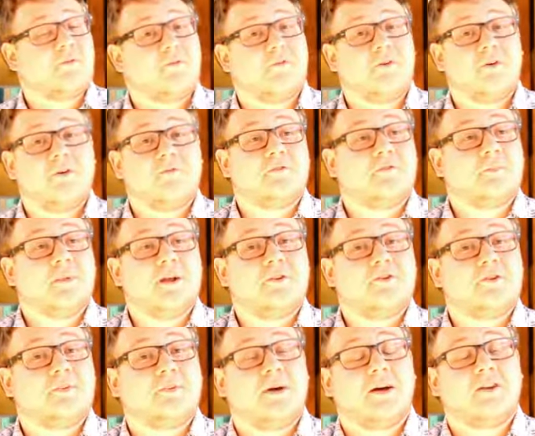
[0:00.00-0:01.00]
for
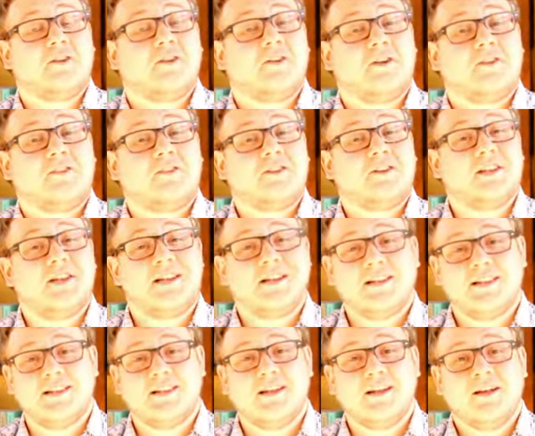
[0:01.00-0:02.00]
information about our other
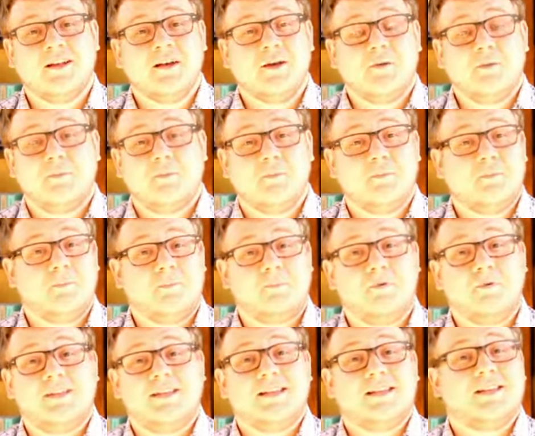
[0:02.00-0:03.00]
studies,
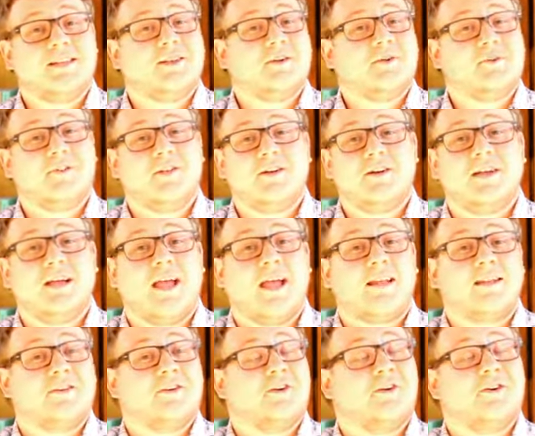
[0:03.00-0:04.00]
please do look
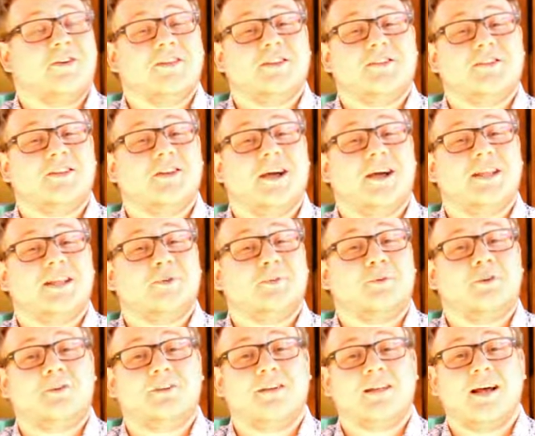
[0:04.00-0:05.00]
at
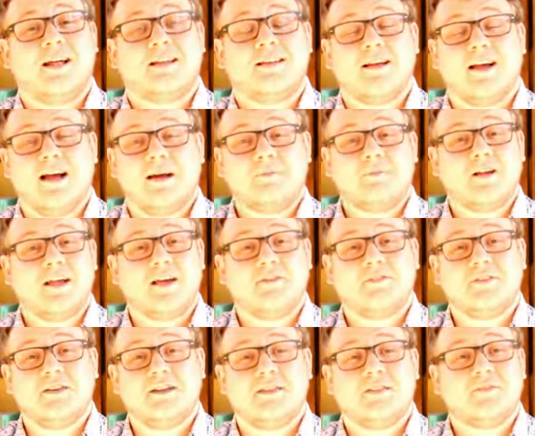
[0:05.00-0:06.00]
turningtogodsword.com. We
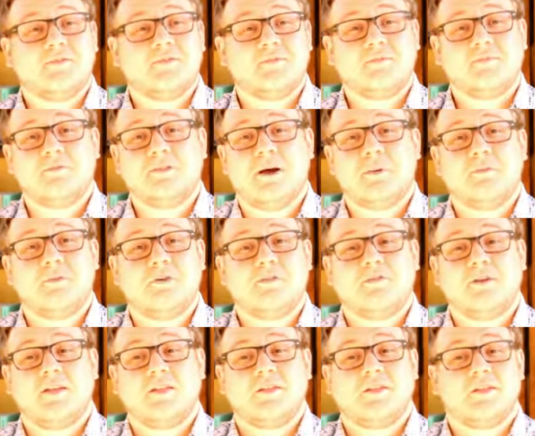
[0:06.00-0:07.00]
have a no number
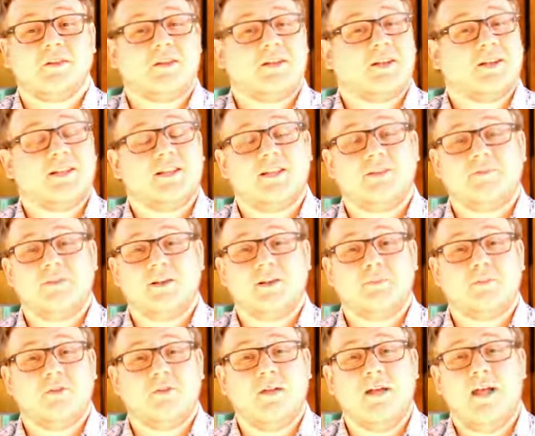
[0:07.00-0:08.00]
of other studies
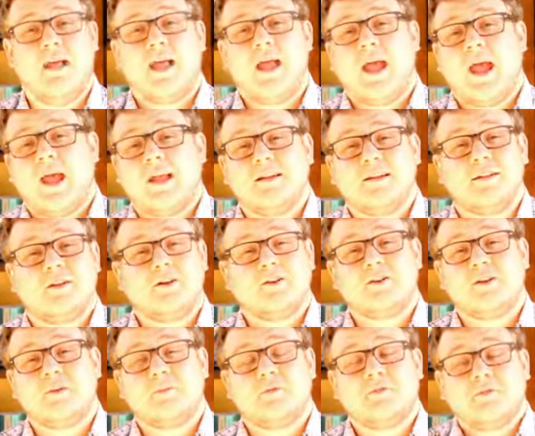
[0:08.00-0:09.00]
available and a
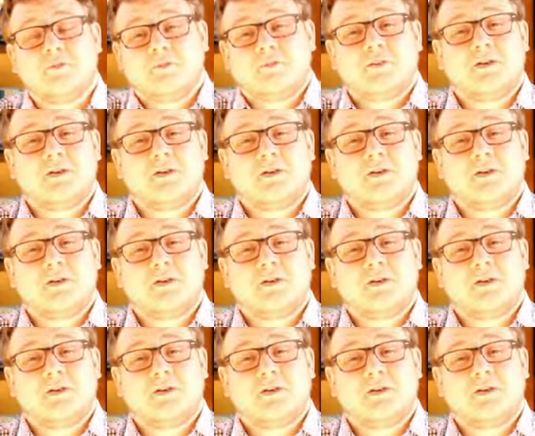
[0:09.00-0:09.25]
large number of